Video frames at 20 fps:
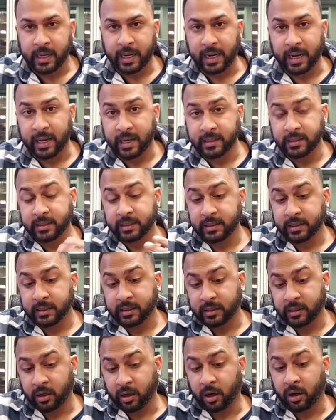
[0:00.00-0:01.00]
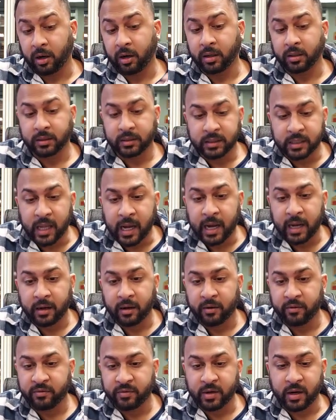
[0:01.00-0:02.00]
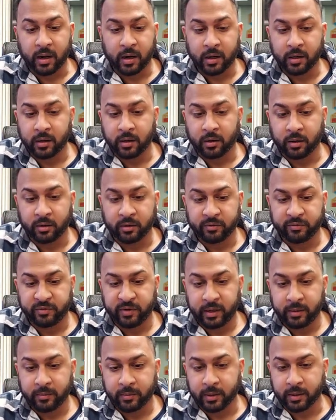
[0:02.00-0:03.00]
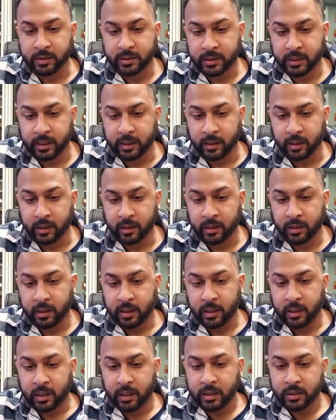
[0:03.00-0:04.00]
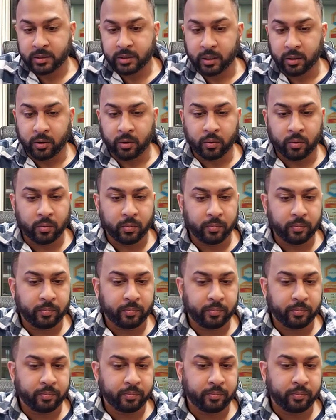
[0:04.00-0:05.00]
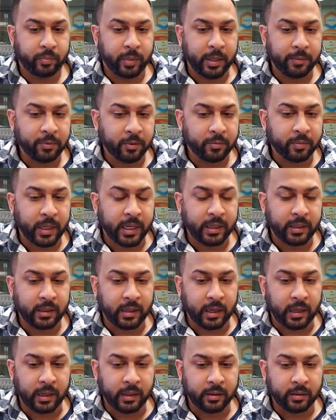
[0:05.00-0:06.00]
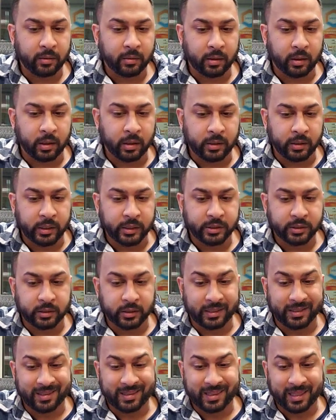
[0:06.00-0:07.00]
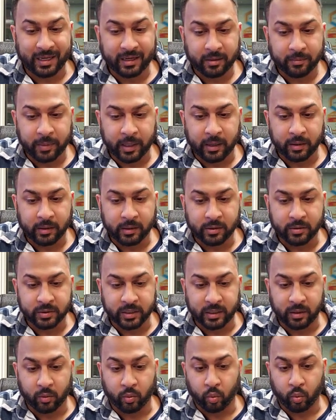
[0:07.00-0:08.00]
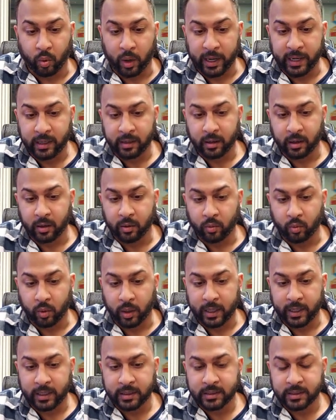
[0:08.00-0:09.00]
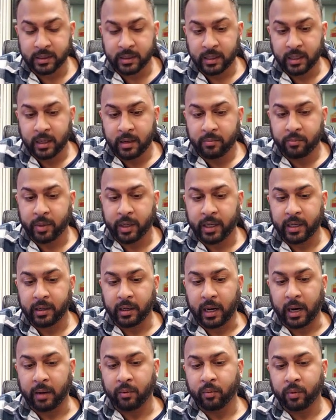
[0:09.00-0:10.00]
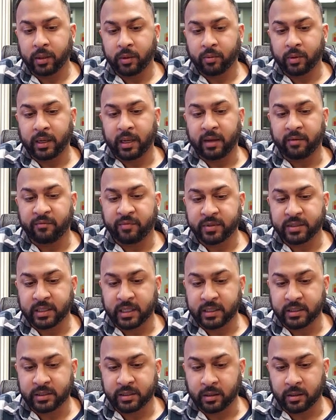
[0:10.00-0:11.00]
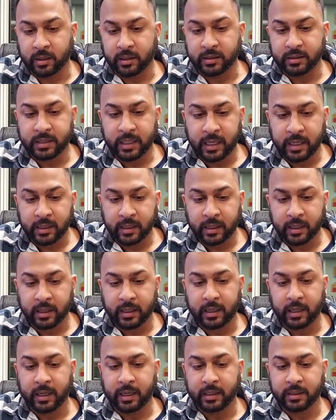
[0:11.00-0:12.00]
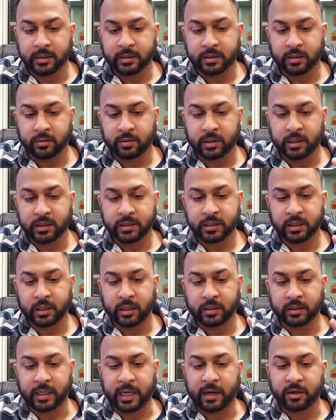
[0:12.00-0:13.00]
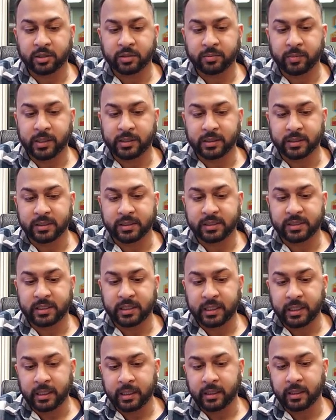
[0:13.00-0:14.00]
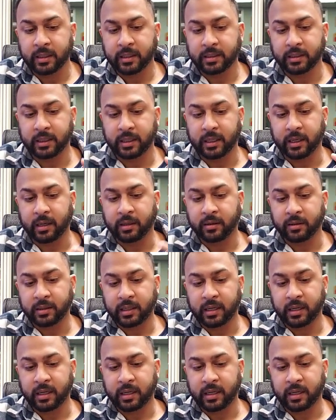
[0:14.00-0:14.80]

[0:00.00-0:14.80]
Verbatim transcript: And there are a lot of non-Hall of Famers here. So people might not initially think about using white on white, but I really want to emphasize certain data. And so this allows me to see the other